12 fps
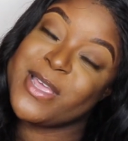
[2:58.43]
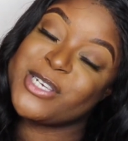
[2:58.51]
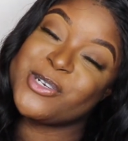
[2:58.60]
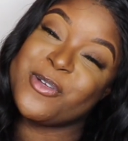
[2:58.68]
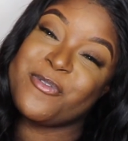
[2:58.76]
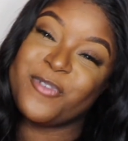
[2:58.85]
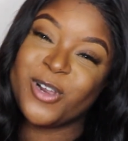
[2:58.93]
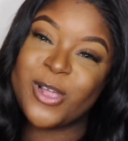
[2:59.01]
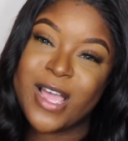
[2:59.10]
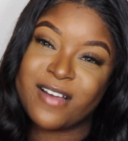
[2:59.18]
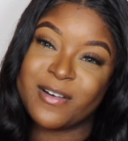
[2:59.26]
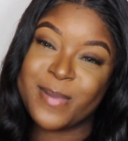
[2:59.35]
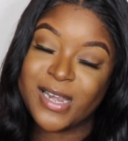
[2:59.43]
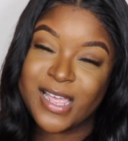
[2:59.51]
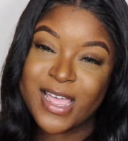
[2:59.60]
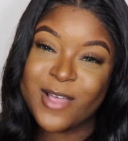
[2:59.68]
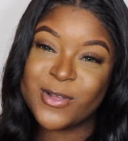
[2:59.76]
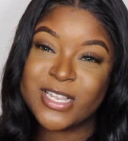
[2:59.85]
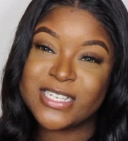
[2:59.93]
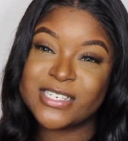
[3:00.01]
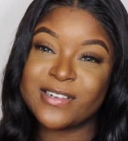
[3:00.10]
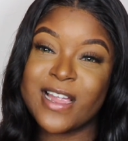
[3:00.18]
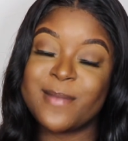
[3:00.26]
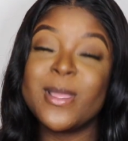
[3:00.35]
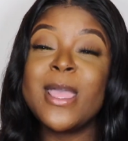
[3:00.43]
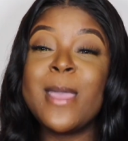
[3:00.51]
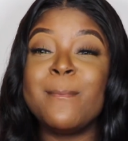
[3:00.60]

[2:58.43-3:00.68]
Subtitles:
Make sure you follow Arabella Hair on Instagram.